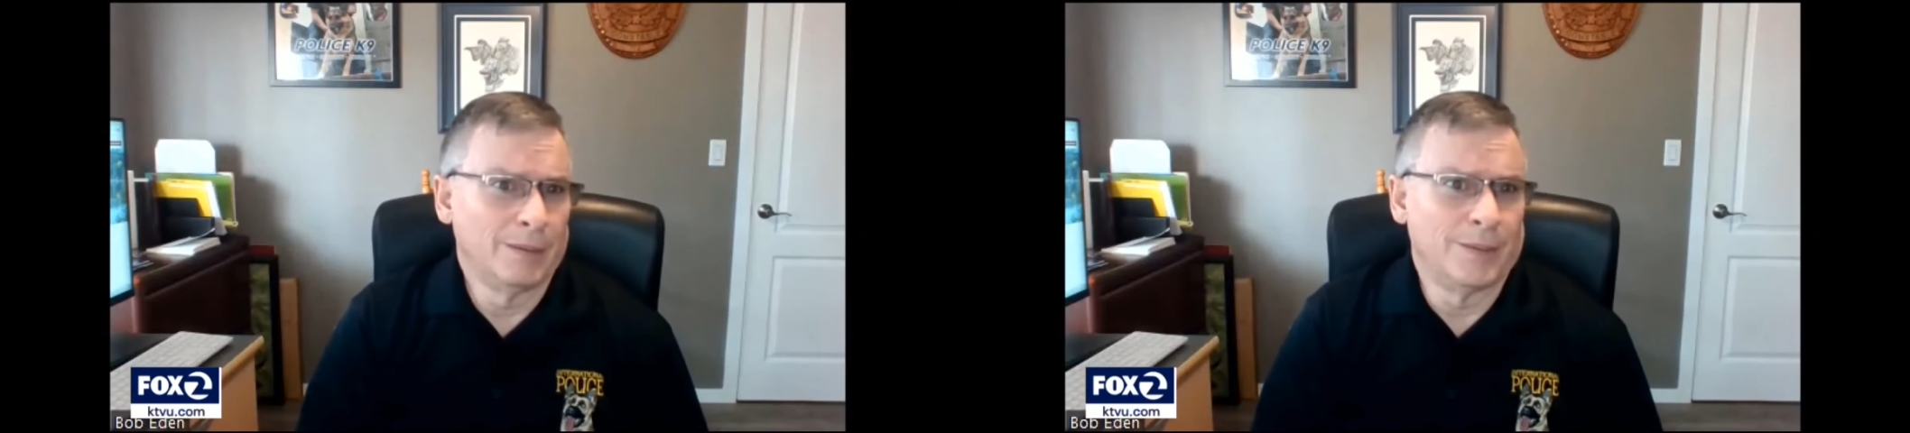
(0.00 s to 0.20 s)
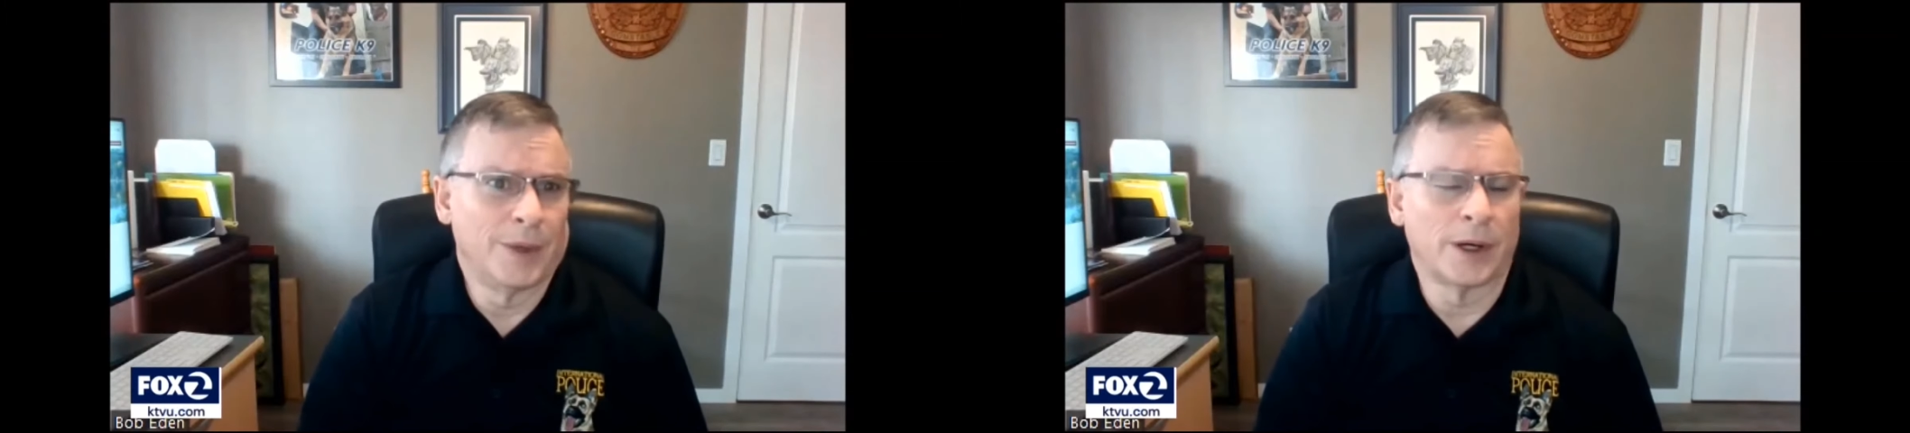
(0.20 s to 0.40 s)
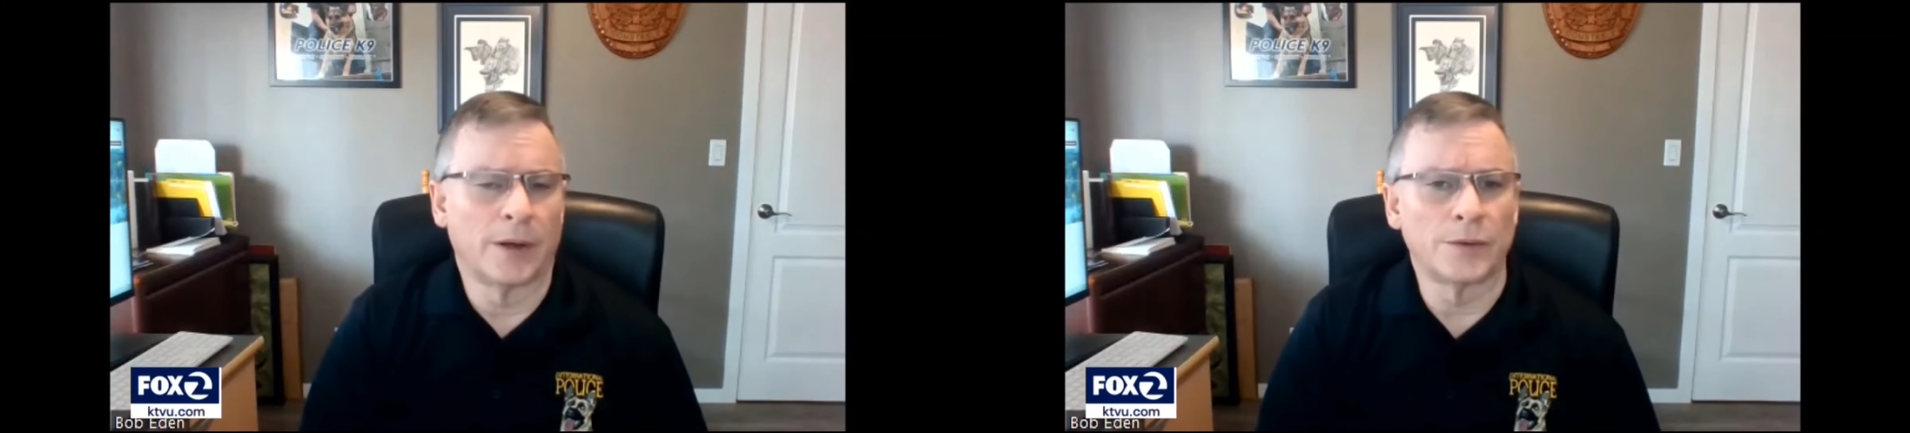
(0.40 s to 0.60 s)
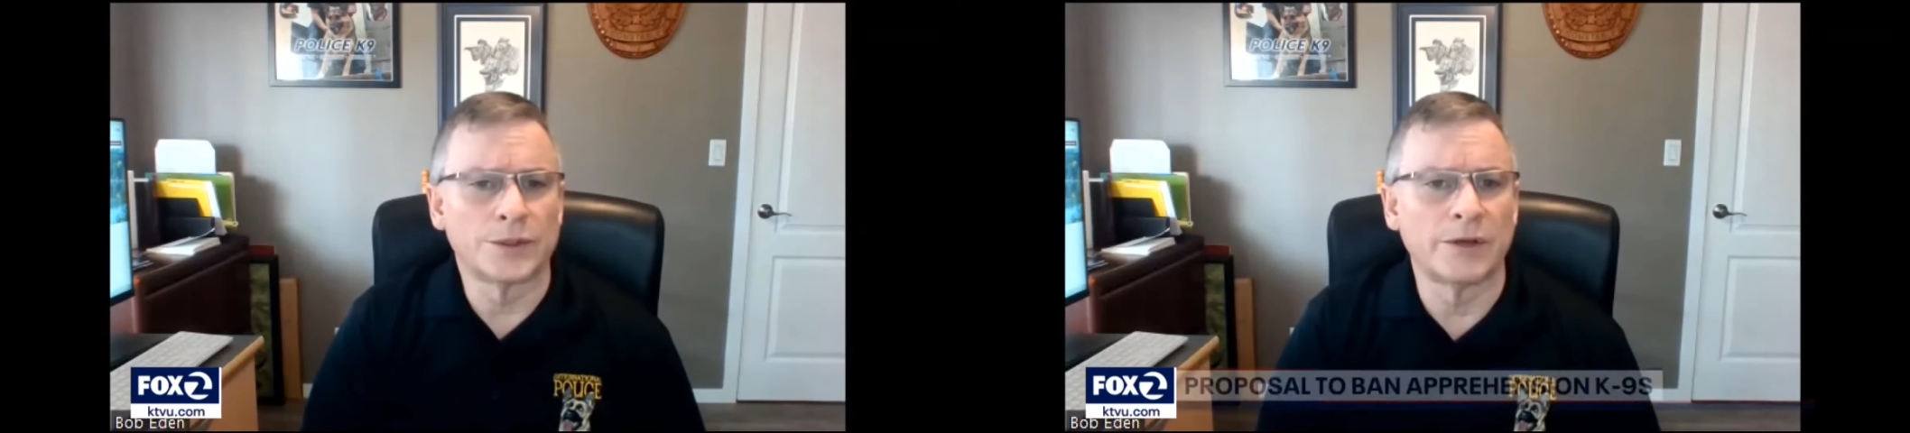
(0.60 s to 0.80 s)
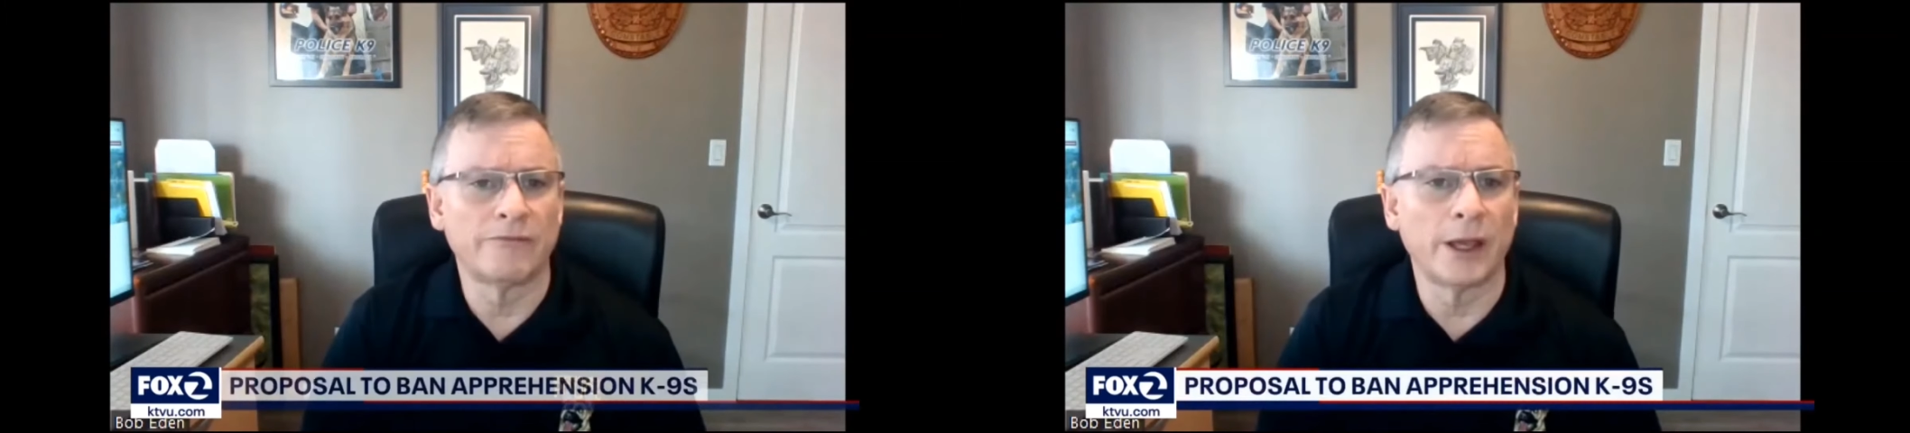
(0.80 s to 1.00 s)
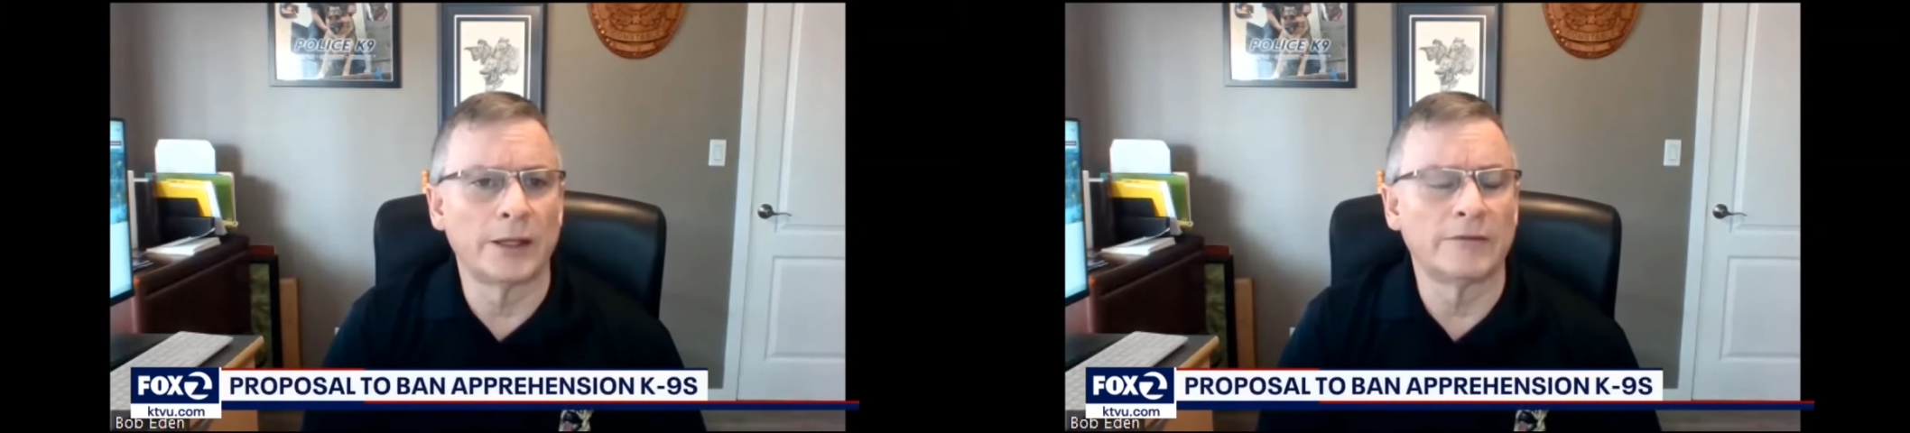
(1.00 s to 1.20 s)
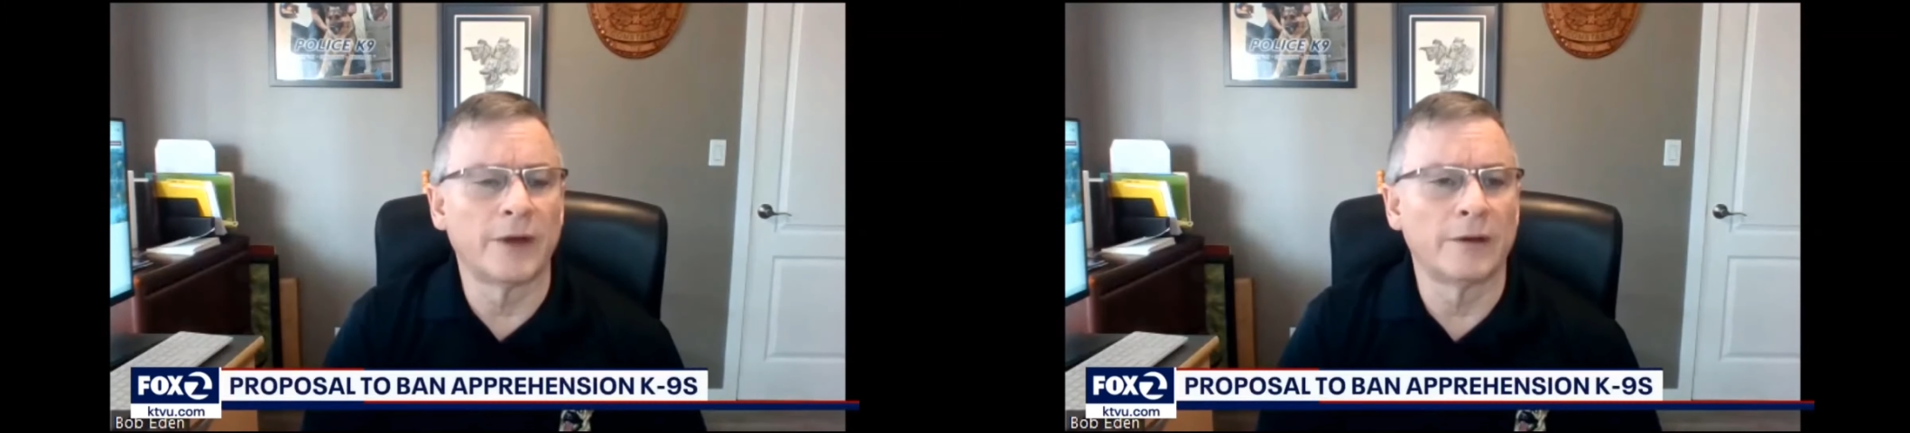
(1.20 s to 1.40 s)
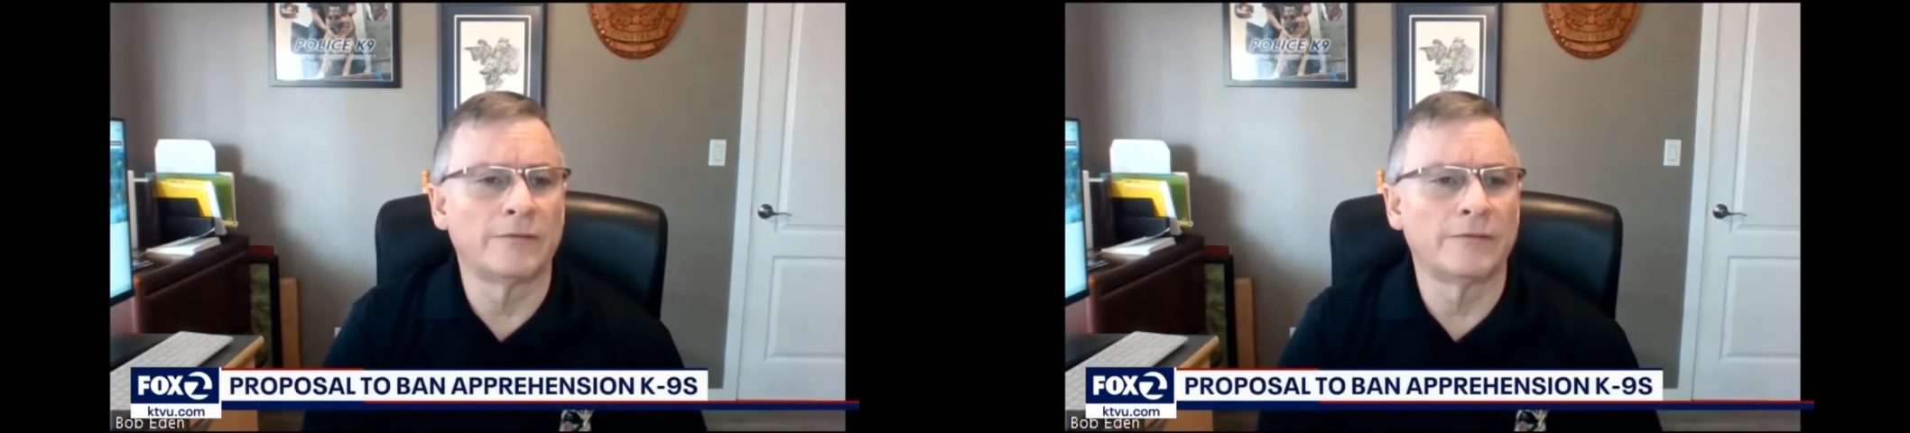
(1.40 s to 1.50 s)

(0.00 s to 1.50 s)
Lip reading: been on the receiving end of